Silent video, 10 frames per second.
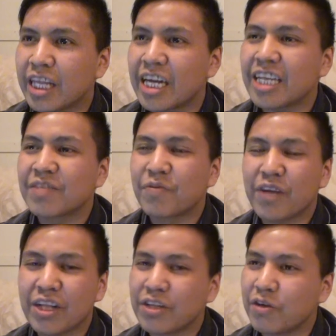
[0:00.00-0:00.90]
Denis
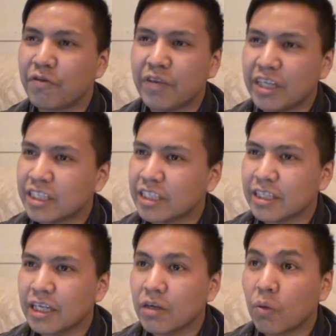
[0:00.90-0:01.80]
Villeneuve. He's.
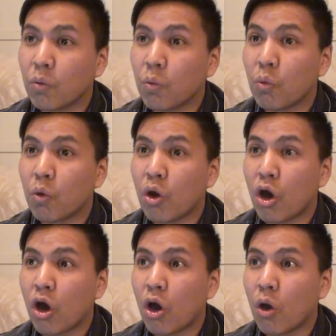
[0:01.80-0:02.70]

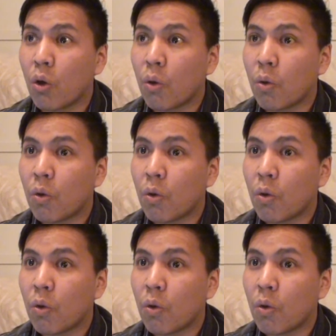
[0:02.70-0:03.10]
Whoa.